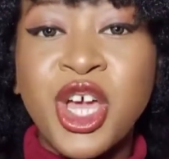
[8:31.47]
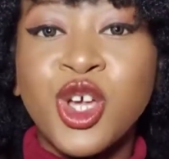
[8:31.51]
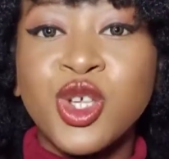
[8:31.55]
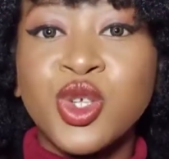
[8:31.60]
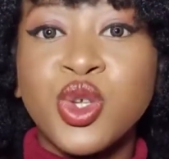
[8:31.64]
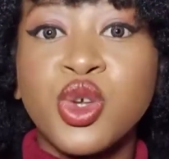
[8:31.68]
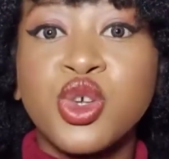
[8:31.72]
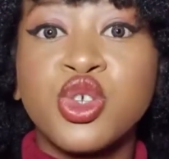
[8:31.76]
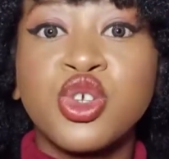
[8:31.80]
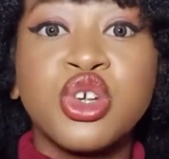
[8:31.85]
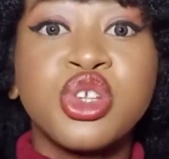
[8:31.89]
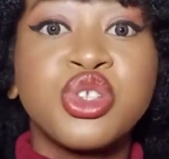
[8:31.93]

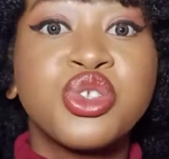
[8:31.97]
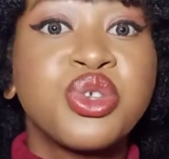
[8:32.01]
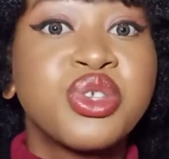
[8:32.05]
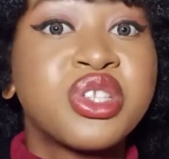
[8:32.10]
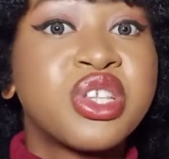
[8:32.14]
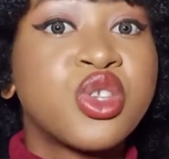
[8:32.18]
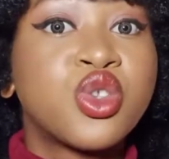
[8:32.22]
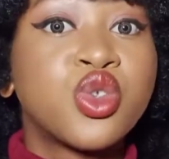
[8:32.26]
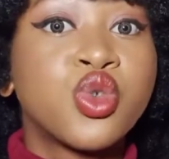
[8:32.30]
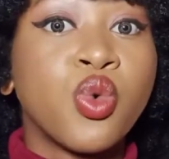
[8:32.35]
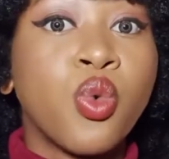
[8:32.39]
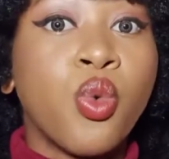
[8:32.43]
So you just use
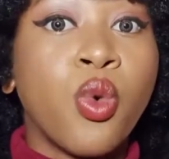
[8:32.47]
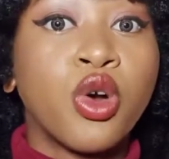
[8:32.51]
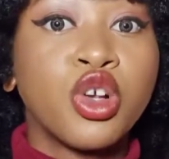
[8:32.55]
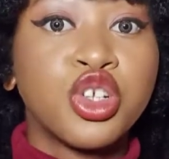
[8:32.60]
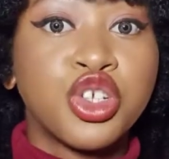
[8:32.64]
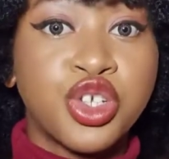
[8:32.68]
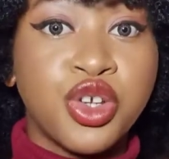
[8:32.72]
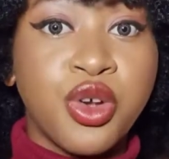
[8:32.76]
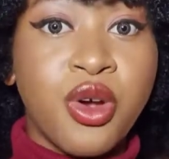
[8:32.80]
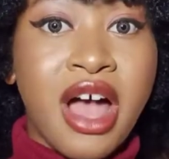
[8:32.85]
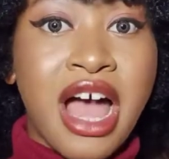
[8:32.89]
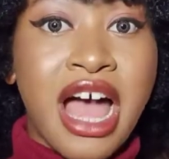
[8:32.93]
it to
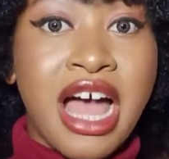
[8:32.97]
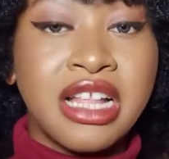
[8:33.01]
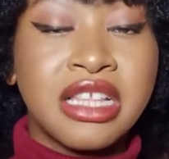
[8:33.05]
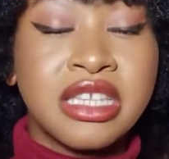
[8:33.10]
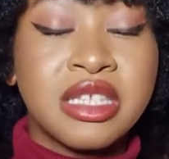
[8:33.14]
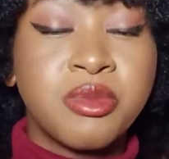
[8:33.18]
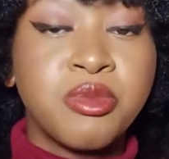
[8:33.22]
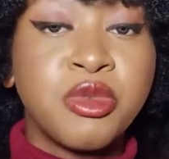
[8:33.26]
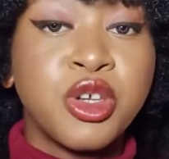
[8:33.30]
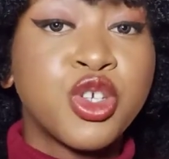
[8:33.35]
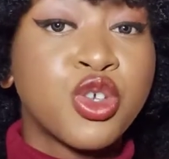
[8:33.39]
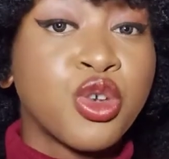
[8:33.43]
wash your
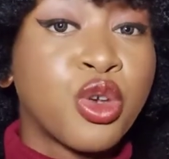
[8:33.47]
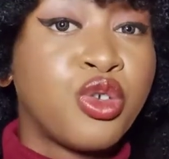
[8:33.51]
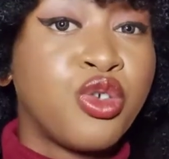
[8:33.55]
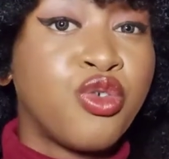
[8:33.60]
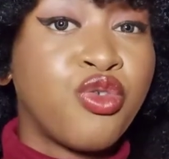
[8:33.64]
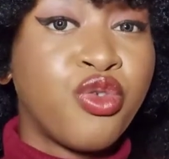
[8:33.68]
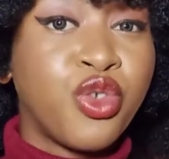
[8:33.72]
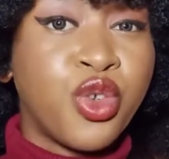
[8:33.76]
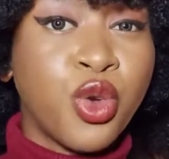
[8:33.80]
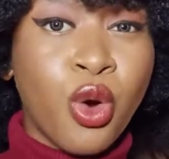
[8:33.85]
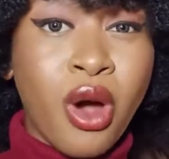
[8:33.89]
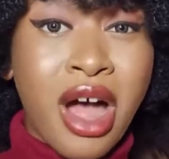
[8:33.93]
hands. Make sure
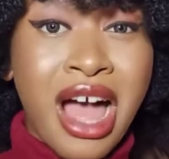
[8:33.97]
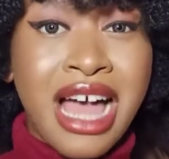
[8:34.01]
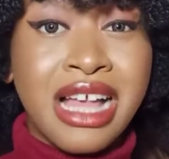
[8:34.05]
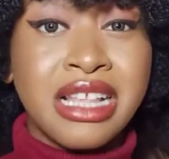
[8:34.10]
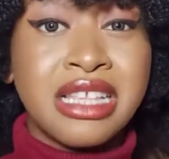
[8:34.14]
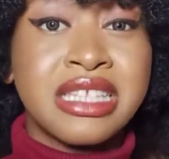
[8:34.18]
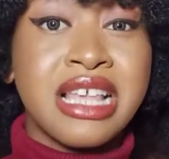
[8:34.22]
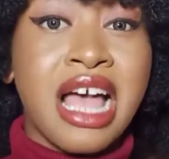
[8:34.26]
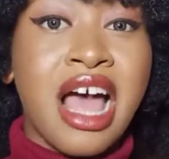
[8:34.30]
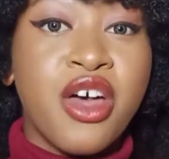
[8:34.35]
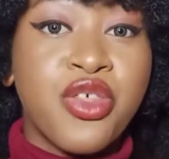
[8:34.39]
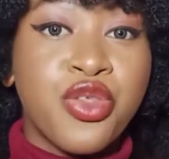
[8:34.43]
your
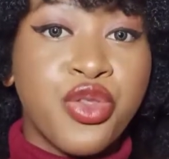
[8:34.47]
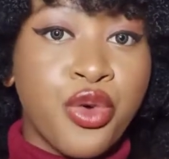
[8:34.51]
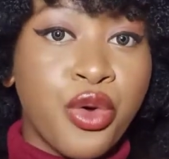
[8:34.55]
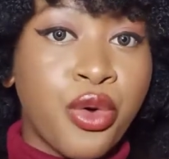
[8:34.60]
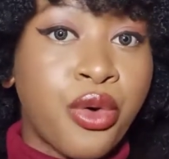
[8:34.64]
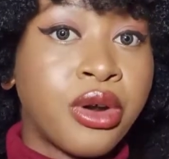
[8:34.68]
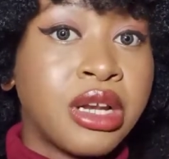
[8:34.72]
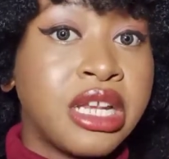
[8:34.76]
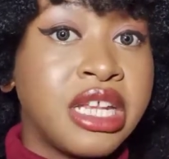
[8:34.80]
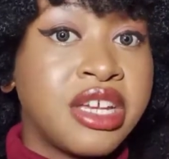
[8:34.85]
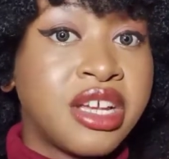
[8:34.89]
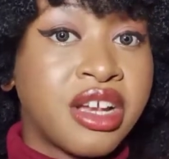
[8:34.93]
hands are
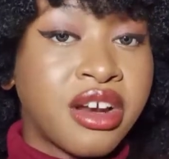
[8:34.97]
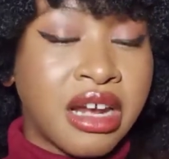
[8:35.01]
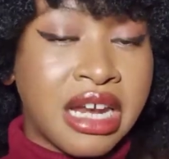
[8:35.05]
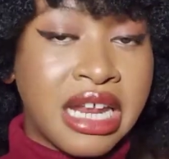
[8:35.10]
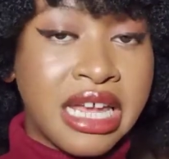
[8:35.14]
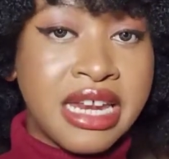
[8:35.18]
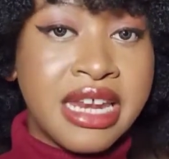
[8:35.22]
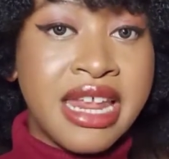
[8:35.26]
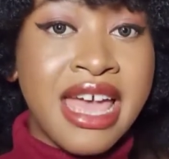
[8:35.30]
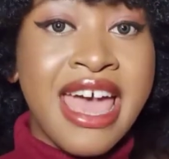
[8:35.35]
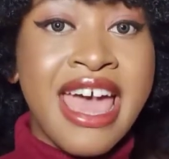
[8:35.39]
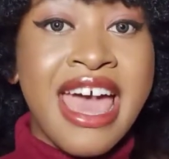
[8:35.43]
thoroughly
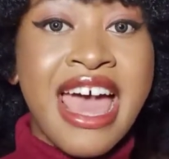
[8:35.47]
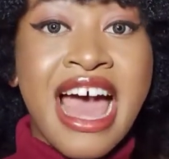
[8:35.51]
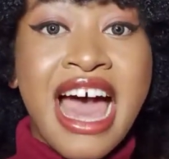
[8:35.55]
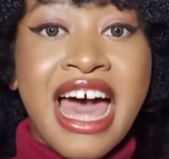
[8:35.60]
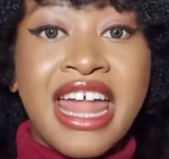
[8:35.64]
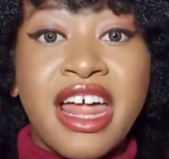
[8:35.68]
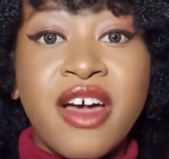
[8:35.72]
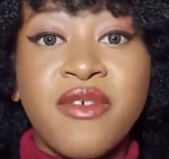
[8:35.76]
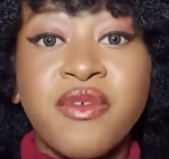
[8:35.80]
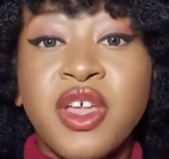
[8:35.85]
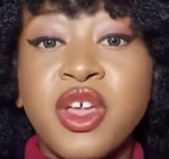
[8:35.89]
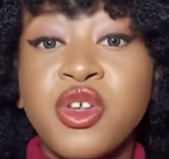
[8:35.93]
clean,
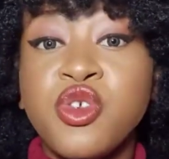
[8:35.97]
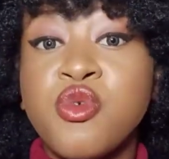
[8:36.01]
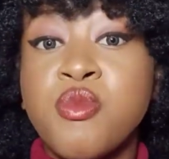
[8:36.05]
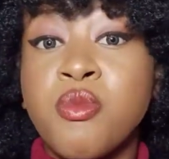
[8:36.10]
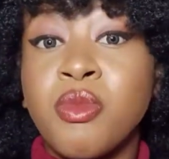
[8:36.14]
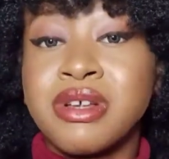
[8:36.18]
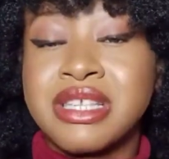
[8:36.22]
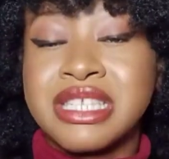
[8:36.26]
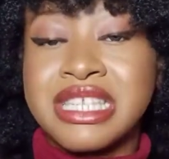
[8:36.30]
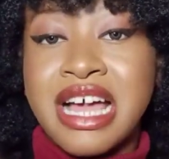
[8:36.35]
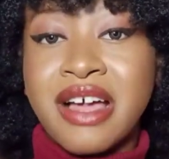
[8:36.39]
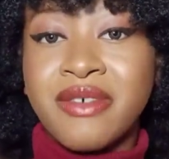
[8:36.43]
and after, you
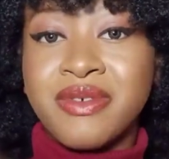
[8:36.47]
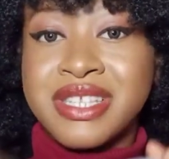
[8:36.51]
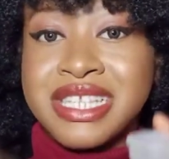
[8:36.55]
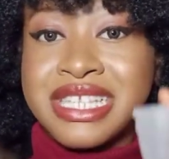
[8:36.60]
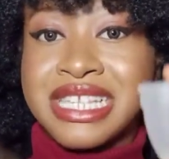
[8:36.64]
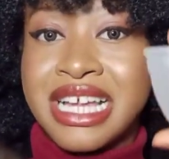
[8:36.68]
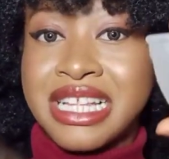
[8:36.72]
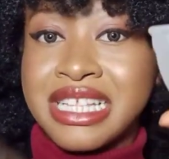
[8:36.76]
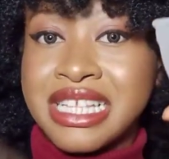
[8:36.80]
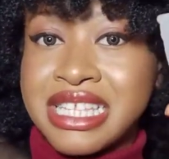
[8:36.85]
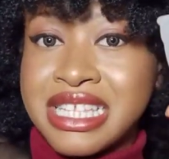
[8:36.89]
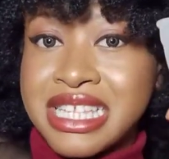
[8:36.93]
must have
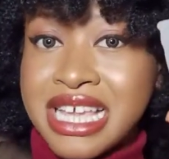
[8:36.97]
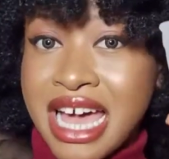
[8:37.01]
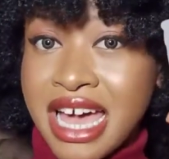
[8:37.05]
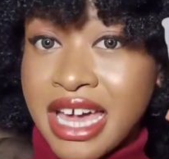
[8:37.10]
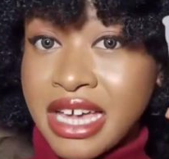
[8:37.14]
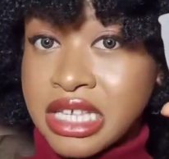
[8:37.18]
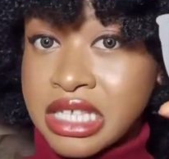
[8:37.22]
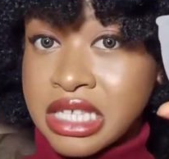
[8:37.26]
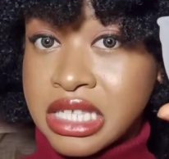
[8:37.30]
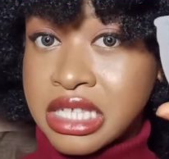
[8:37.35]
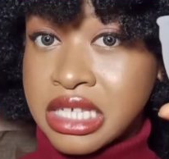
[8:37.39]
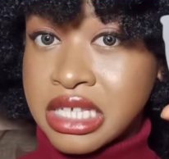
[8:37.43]

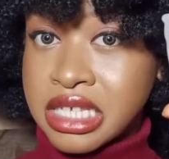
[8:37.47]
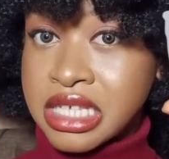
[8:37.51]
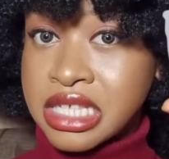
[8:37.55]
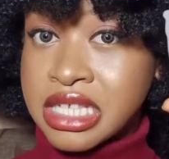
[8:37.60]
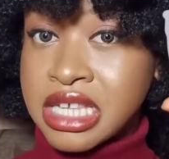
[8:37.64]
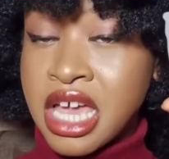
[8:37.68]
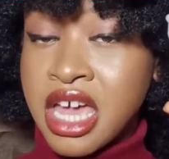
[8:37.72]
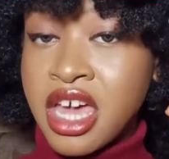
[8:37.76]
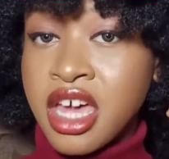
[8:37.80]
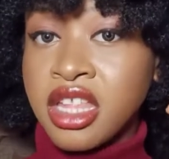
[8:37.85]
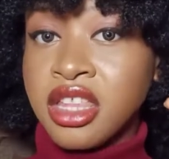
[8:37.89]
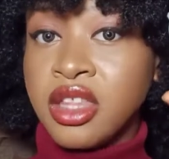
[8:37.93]
sanitized it
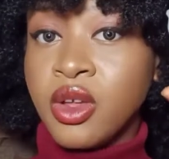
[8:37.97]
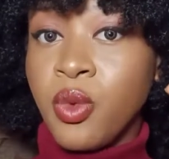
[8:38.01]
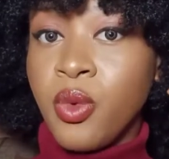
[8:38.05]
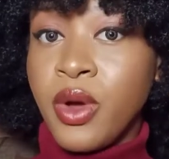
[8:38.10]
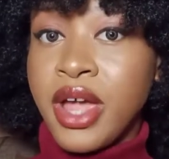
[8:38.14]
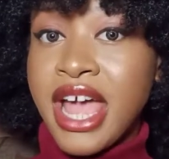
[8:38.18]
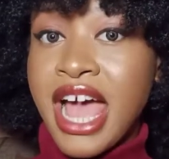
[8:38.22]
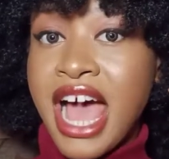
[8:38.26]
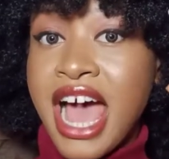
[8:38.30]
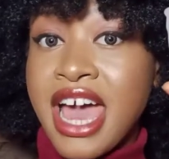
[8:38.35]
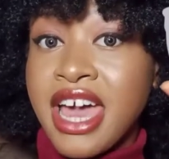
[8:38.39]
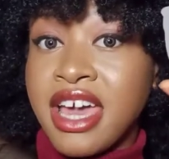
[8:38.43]
the
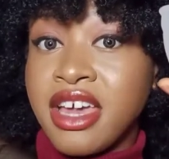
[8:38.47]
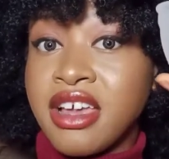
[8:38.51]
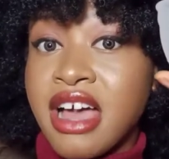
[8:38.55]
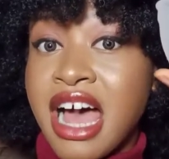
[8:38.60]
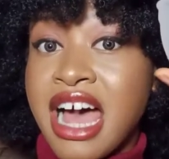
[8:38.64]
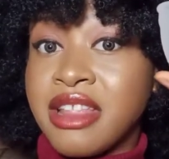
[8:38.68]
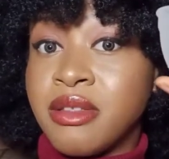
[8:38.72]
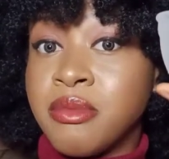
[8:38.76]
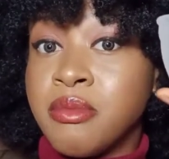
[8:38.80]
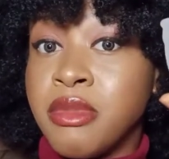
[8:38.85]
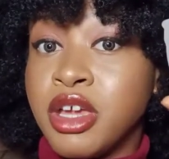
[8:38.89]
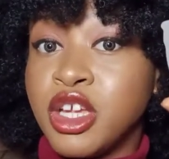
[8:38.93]
way I
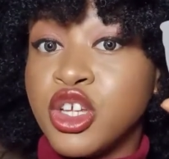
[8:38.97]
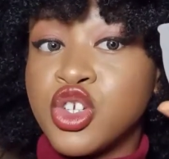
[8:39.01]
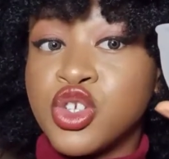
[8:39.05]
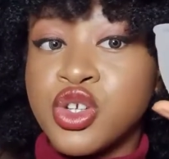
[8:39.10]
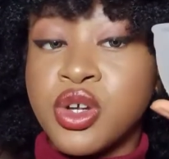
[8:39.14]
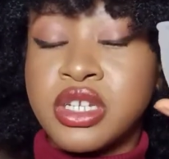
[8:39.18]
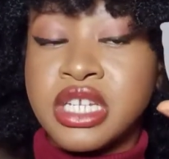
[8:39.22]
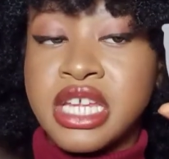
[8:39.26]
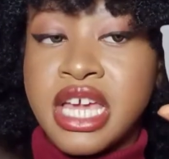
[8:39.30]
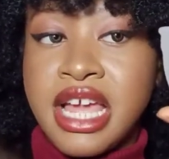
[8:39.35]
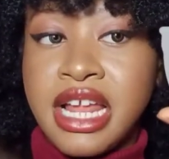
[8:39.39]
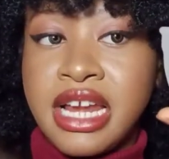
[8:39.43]
had
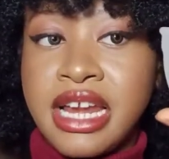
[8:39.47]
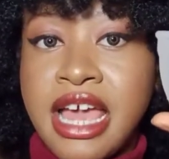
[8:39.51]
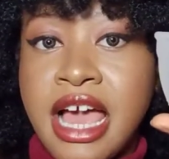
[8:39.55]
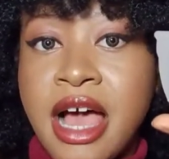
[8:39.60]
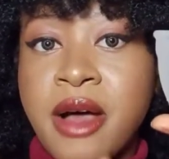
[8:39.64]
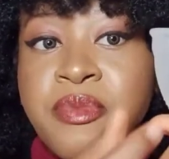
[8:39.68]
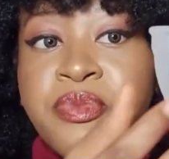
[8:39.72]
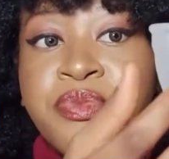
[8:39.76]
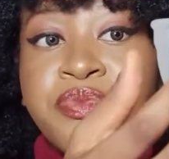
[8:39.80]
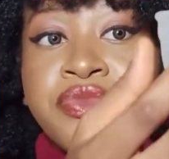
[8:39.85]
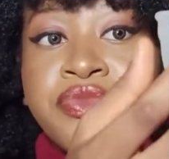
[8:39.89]
mentioned earlier.